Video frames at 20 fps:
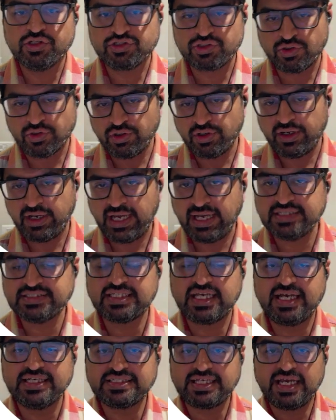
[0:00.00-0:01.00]
So
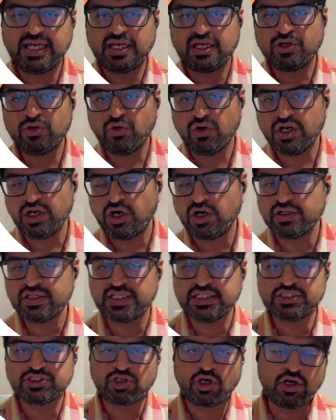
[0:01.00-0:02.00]
as I go
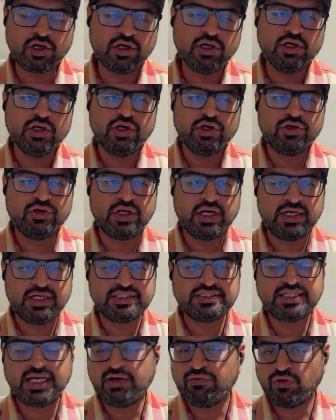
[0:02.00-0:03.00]
along this talk, you will
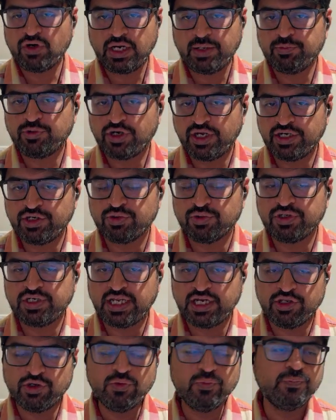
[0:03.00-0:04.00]
understand what I'm trying to
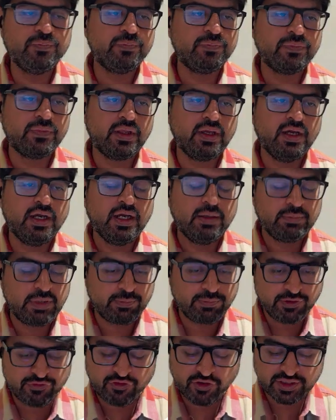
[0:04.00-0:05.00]
tell you.
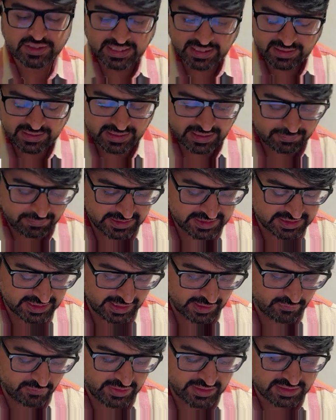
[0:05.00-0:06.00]
But before that, let me
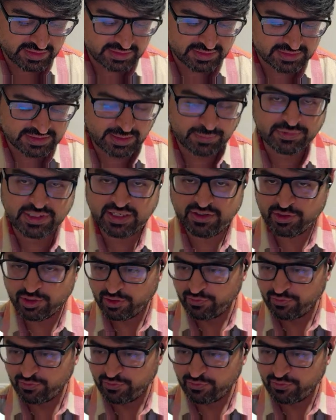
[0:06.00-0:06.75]
start with something,